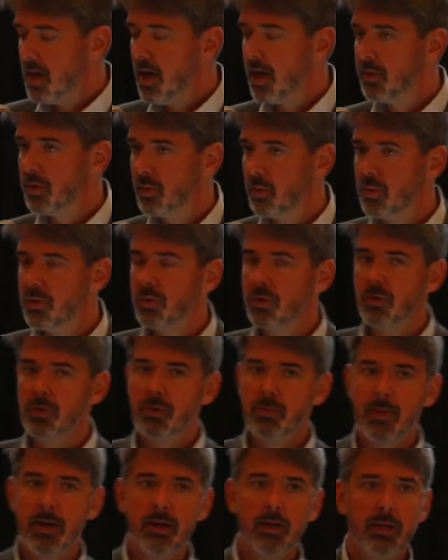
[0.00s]
And the
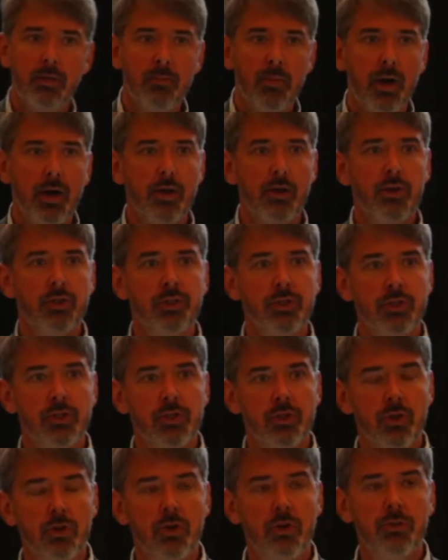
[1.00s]
North American model
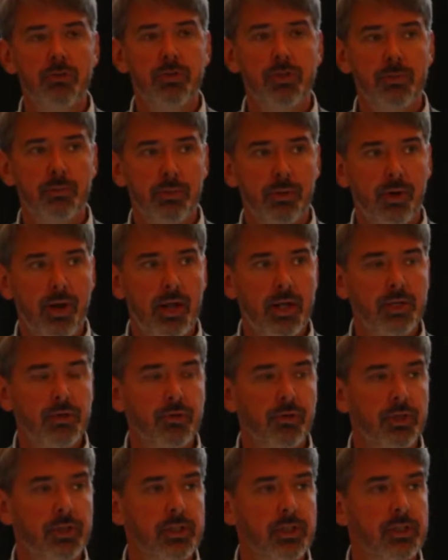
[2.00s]
deserves praise
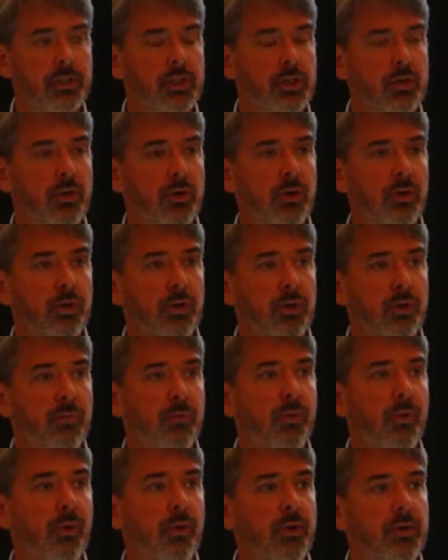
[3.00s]
for its historical
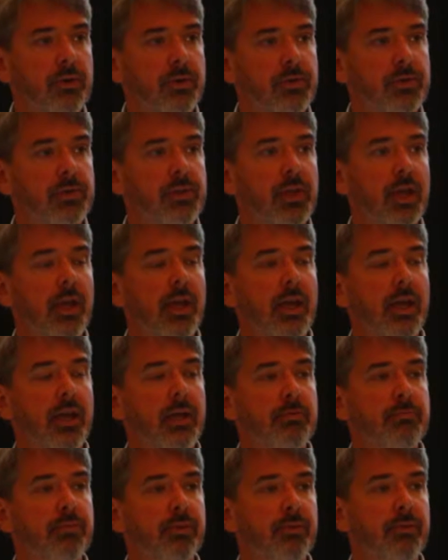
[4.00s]
importance
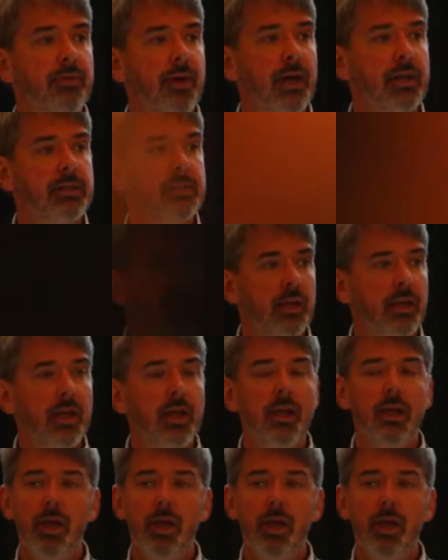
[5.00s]
in preventing